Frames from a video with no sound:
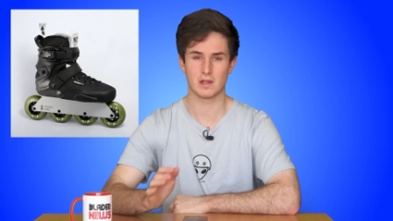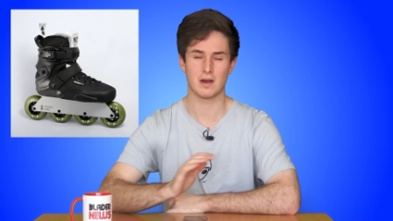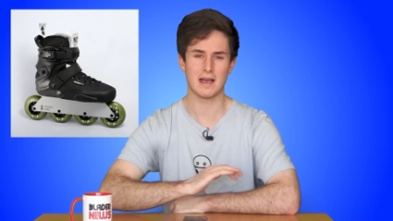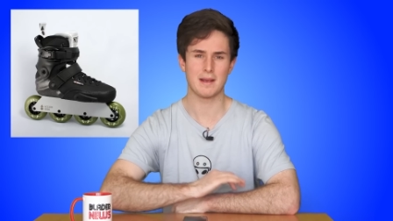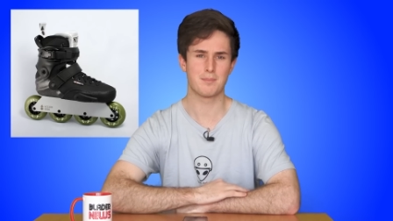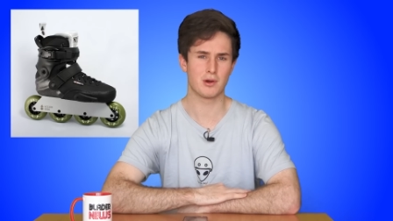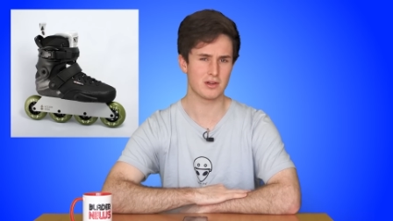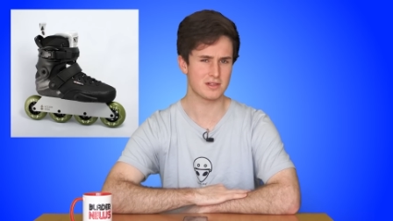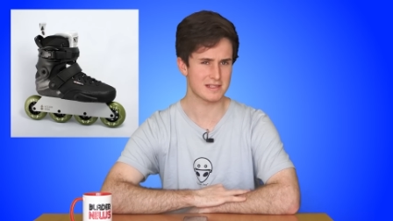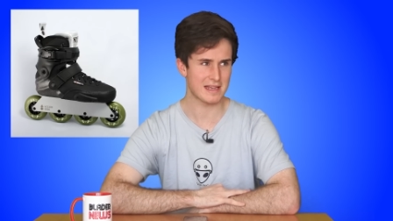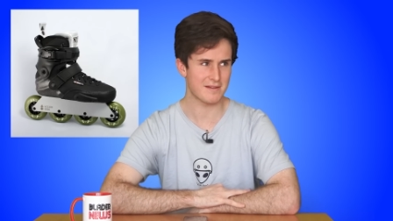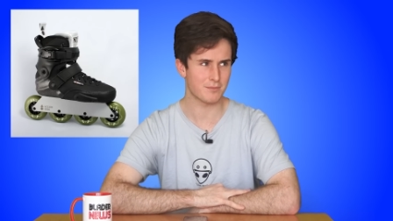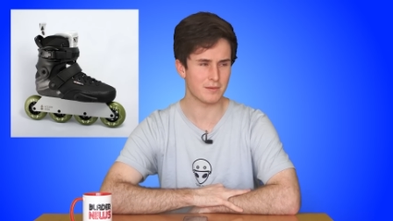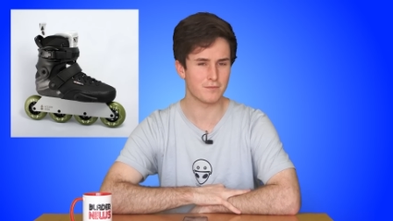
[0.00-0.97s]
Now I
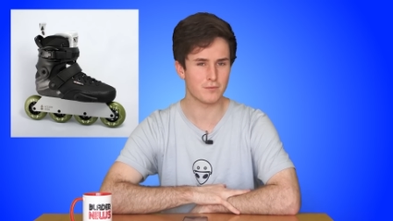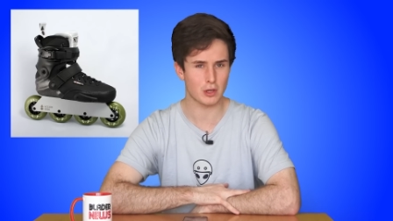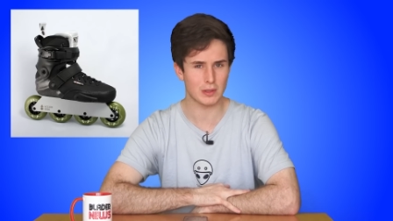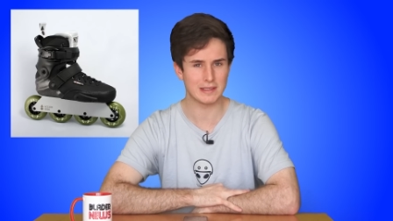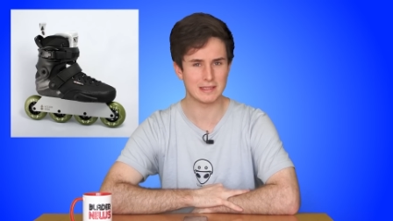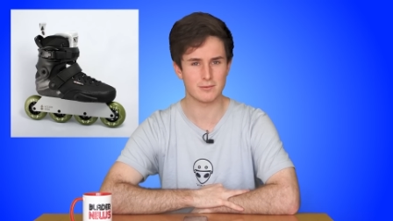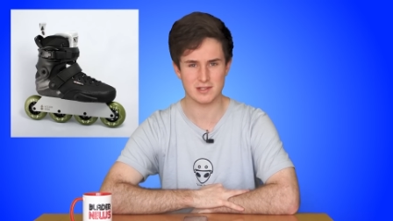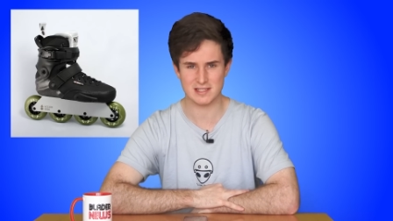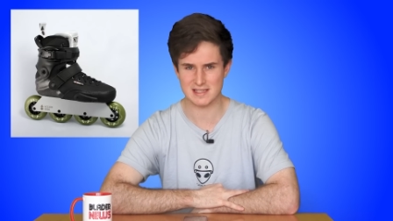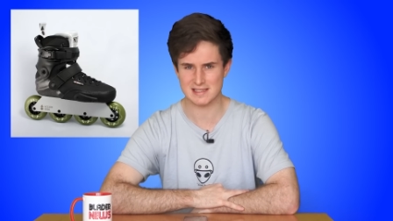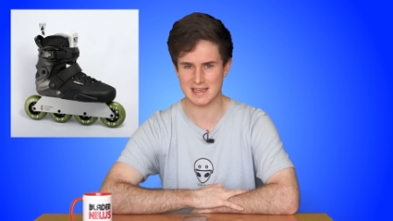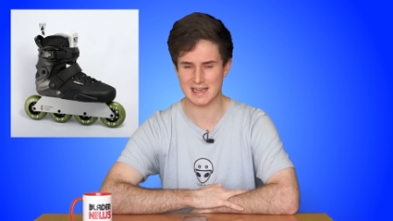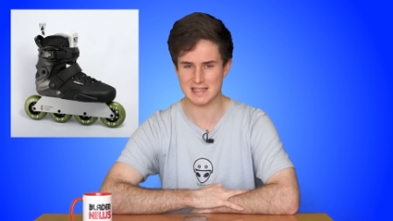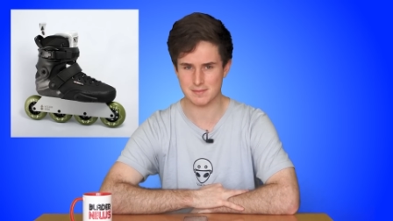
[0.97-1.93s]
personally haven't been following the Wizard
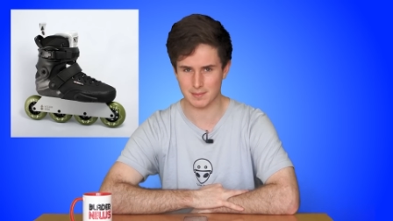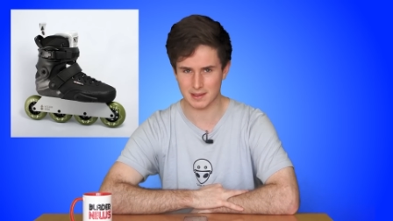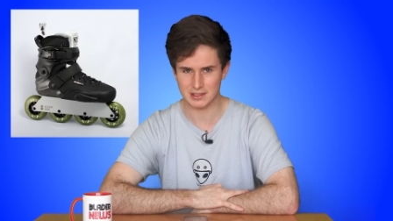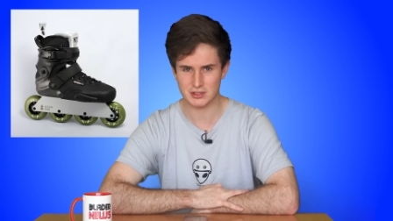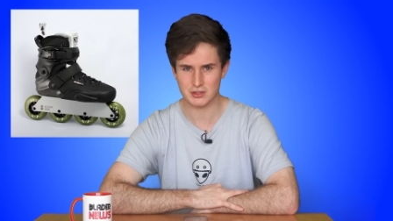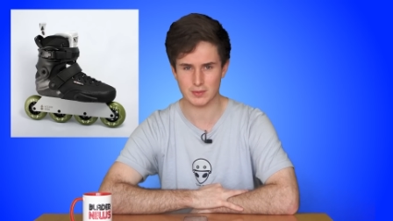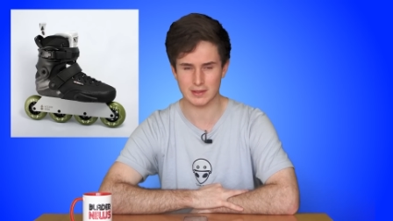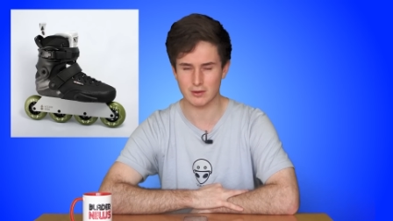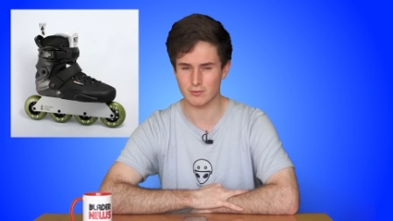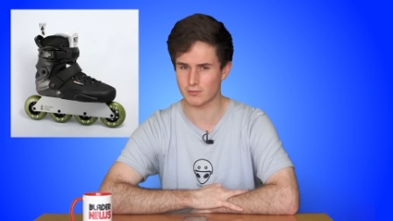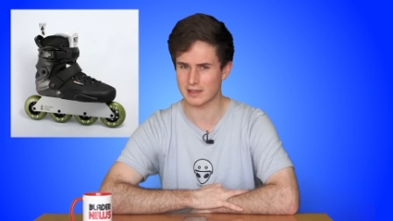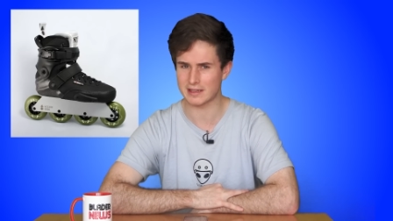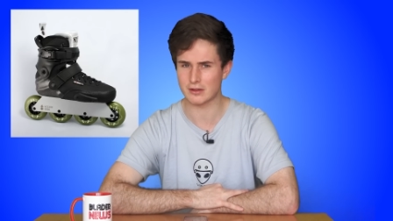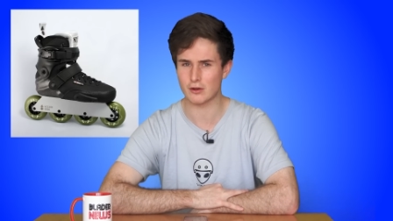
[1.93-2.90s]
skates much, so I don't
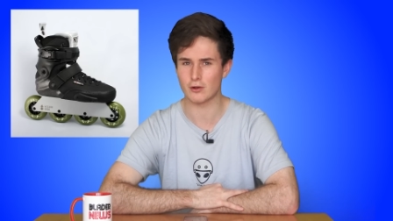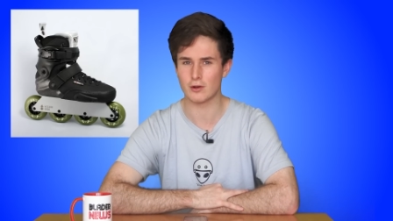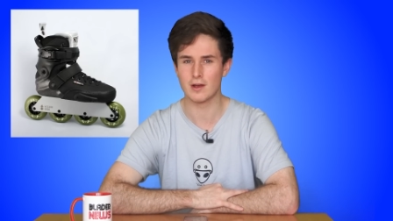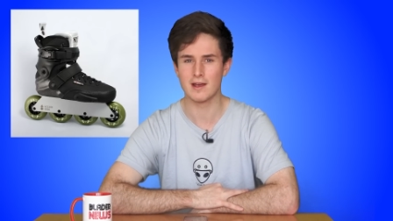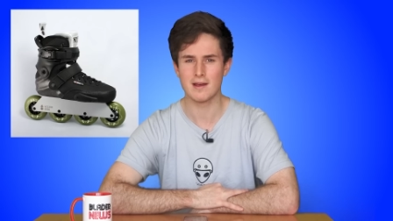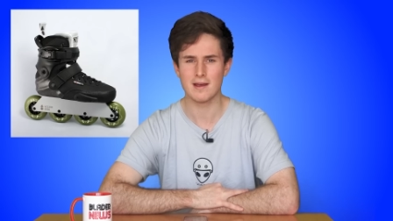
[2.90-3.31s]
really know